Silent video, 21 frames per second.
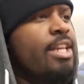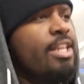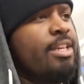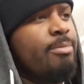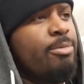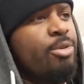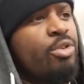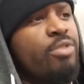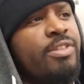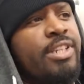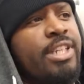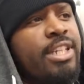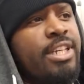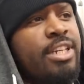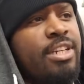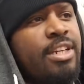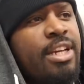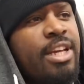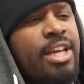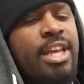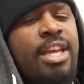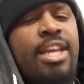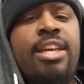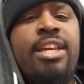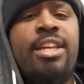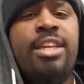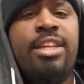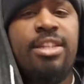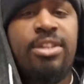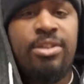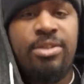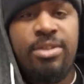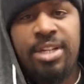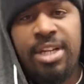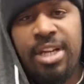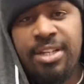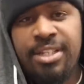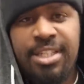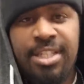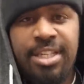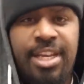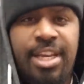He moved here. He knew that I
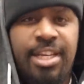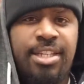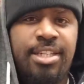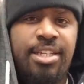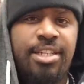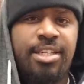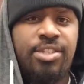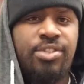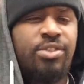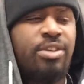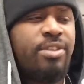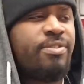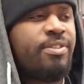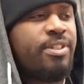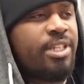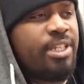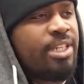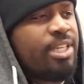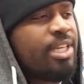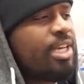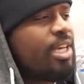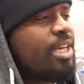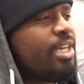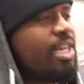was connected in drifting.